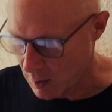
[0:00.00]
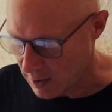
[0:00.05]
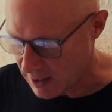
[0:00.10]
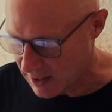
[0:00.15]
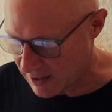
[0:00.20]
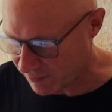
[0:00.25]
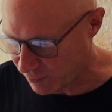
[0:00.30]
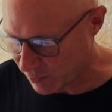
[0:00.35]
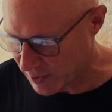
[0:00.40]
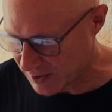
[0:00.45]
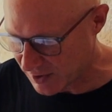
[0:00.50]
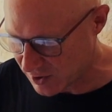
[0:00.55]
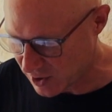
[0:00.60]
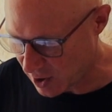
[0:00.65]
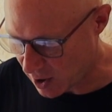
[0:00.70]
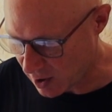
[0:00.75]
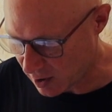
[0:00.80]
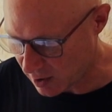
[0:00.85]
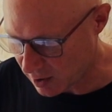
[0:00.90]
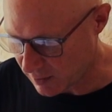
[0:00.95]
If we
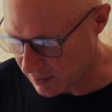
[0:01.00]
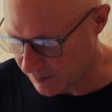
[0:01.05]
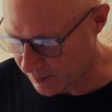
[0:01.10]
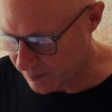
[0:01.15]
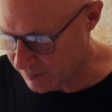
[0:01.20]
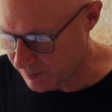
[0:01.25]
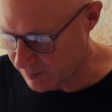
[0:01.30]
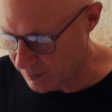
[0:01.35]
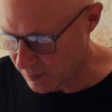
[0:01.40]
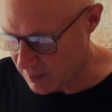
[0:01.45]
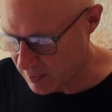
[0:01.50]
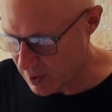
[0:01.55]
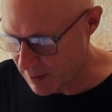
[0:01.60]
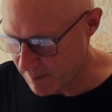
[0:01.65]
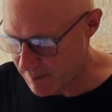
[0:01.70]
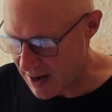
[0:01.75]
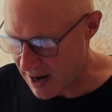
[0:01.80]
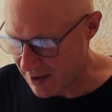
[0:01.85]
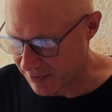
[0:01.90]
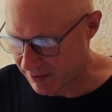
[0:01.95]
talk
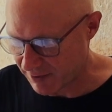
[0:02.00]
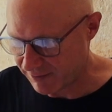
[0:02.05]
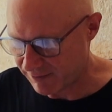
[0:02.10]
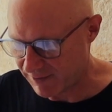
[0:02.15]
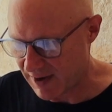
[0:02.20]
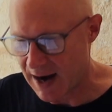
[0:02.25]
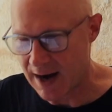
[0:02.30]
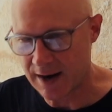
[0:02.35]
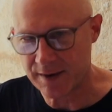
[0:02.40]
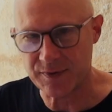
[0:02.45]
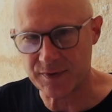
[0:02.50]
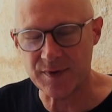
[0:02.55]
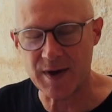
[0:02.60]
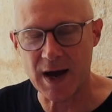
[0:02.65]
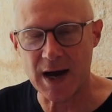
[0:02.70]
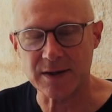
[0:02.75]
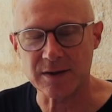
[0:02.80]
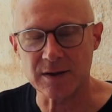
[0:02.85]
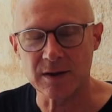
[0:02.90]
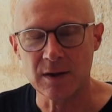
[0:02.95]
about the fact
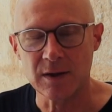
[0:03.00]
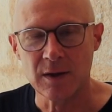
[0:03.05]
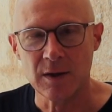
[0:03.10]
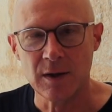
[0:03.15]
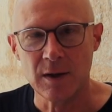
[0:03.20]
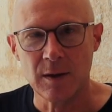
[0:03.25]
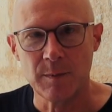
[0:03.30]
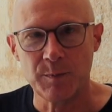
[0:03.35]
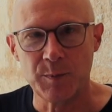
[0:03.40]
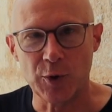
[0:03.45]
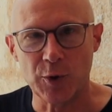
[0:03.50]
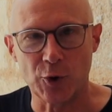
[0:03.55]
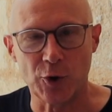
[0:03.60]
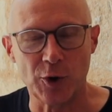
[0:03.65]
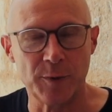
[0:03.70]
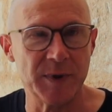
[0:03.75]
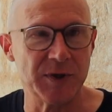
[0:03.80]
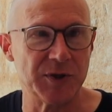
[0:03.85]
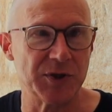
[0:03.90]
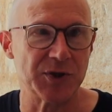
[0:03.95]
that
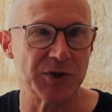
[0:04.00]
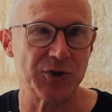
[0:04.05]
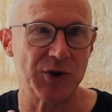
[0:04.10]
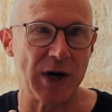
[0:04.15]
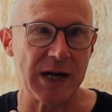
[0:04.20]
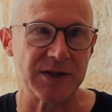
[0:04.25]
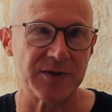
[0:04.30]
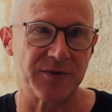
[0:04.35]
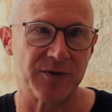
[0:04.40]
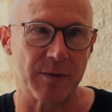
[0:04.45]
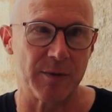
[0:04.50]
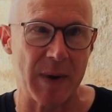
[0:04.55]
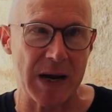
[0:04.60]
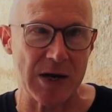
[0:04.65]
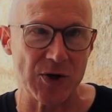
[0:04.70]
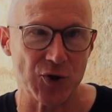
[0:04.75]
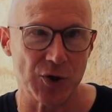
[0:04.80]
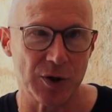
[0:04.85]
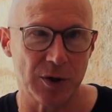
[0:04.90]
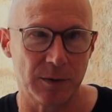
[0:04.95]
pilgrimage is
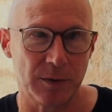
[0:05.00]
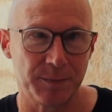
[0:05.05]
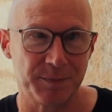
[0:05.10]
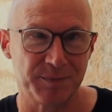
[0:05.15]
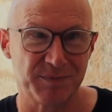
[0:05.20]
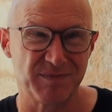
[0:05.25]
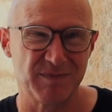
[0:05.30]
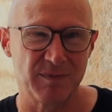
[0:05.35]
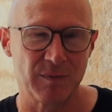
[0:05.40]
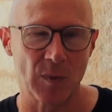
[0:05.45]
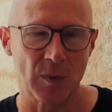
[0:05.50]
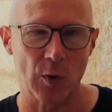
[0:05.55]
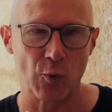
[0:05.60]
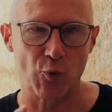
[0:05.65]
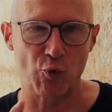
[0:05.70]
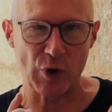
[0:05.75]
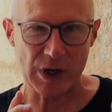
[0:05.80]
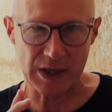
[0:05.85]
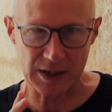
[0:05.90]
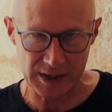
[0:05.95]
transformational,
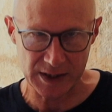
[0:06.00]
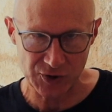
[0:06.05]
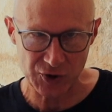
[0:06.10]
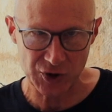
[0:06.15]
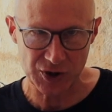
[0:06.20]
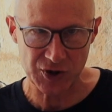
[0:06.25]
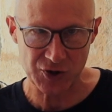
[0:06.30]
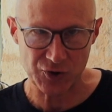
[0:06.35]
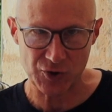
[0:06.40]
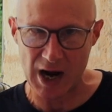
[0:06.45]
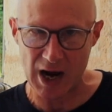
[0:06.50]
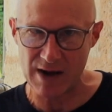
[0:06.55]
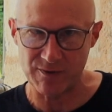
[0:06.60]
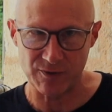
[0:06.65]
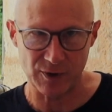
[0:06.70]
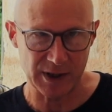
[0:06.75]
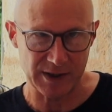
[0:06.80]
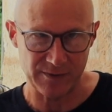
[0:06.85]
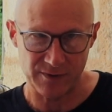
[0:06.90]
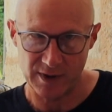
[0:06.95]
religious
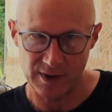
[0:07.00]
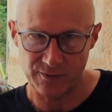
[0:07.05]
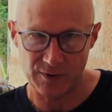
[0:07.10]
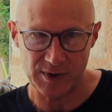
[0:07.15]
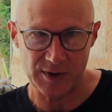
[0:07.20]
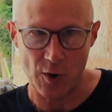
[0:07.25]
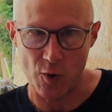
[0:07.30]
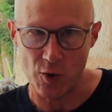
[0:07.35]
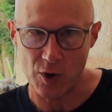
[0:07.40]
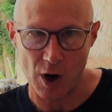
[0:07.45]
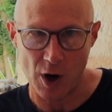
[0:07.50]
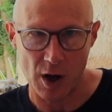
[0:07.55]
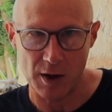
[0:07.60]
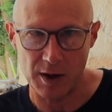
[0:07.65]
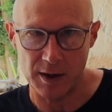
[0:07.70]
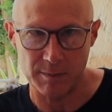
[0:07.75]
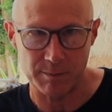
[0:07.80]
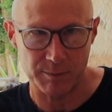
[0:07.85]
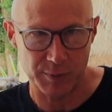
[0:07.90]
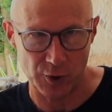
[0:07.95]
travel, even if we don't call
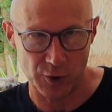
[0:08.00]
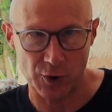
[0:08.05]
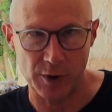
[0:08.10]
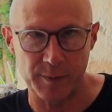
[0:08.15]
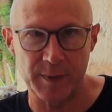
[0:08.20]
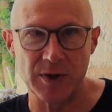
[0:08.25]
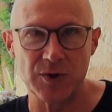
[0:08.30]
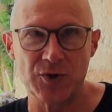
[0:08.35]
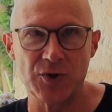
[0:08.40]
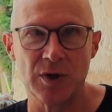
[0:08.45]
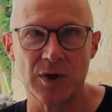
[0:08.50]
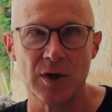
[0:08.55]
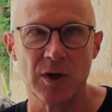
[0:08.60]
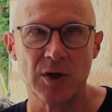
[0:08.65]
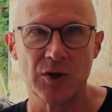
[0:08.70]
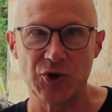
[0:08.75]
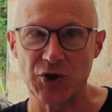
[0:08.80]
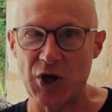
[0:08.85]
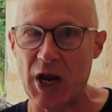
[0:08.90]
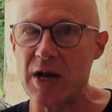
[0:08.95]
it pilgrimage,
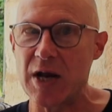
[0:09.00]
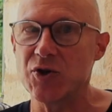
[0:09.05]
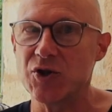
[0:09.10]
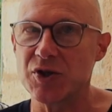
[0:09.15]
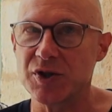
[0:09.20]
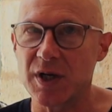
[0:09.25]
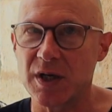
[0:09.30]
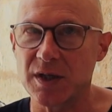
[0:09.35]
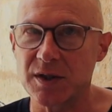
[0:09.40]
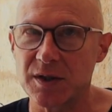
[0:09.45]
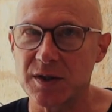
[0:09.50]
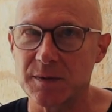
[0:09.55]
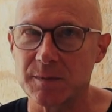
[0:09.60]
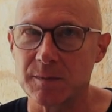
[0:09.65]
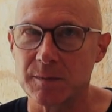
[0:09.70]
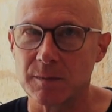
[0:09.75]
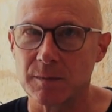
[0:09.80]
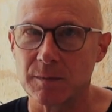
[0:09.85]
changes us,